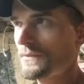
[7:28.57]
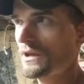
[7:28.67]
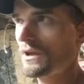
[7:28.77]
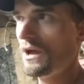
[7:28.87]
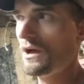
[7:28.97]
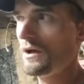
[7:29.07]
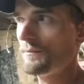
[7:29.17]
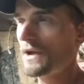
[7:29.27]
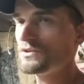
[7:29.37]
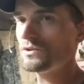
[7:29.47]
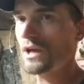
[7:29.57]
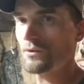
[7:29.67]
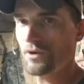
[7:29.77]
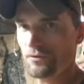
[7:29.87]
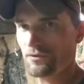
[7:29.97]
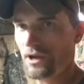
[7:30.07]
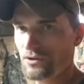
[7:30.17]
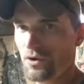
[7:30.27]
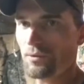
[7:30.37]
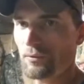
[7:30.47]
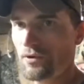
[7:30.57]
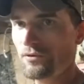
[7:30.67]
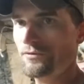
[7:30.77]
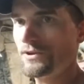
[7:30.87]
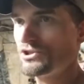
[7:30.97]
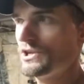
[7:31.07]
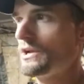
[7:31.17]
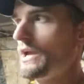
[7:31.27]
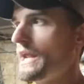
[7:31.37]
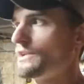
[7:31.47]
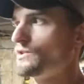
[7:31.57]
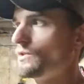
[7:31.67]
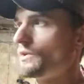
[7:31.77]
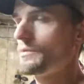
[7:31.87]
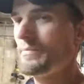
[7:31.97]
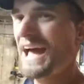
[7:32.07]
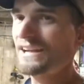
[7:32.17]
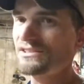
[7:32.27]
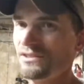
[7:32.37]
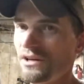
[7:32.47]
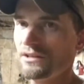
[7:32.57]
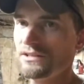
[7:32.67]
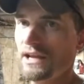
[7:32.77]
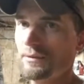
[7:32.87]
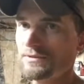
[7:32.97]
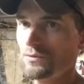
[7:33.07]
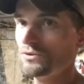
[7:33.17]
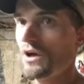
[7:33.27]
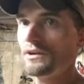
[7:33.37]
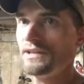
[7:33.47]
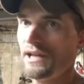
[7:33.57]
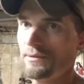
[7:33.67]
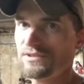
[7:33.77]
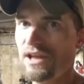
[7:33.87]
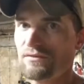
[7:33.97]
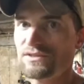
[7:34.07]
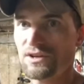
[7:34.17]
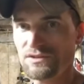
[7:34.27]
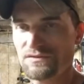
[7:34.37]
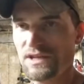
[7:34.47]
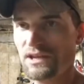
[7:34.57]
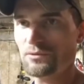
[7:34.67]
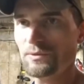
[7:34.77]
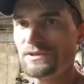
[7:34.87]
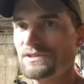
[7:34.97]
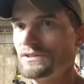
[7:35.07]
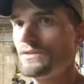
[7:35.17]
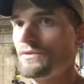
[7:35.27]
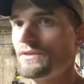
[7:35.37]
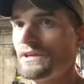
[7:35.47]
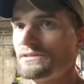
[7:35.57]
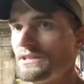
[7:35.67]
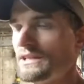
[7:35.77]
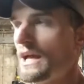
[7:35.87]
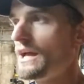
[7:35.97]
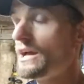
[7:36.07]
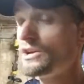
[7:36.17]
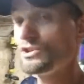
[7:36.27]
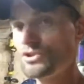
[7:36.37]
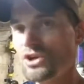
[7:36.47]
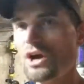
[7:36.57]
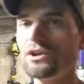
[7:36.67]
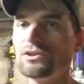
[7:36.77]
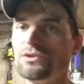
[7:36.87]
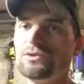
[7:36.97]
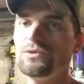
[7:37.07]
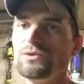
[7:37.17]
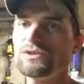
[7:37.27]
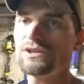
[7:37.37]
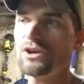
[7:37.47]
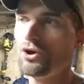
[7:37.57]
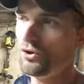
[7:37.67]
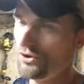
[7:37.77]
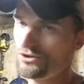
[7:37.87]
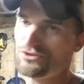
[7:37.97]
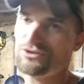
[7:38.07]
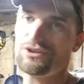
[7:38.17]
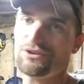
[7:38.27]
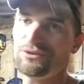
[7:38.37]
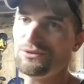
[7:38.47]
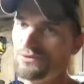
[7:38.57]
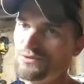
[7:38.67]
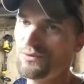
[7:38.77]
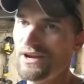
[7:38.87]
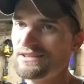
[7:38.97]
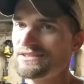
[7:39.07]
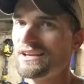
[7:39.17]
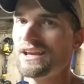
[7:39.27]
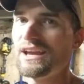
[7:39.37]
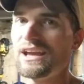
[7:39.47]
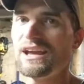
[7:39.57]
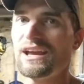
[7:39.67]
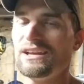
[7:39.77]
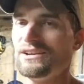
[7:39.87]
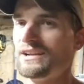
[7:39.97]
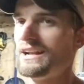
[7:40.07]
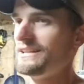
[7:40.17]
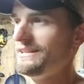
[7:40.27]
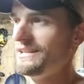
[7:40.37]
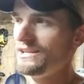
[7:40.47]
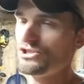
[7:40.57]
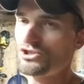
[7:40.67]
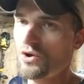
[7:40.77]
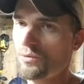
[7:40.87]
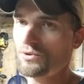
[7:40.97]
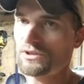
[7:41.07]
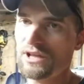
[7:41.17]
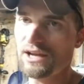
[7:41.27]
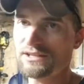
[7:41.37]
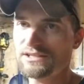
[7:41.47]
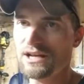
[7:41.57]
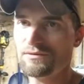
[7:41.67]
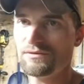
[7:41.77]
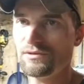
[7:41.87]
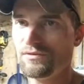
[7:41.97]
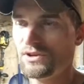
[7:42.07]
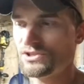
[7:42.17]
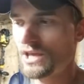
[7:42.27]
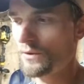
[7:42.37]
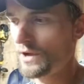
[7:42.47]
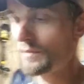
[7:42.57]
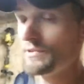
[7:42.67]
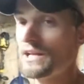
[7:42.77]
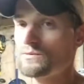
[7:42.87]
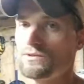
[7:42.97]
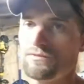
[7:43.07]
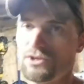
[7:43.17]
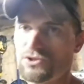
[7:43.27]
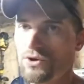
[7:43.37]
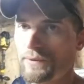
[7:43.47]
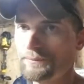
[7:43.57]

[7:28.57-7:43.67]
I do all my river fishing, and I do it on the backs of log dams. Well, log dams have tons of entanglements and different things like that. You're gonna lose hooks. You're gonna lose weights. You're gonna need to show up with a lot of stuff if you fish that way. But that's where the fish are.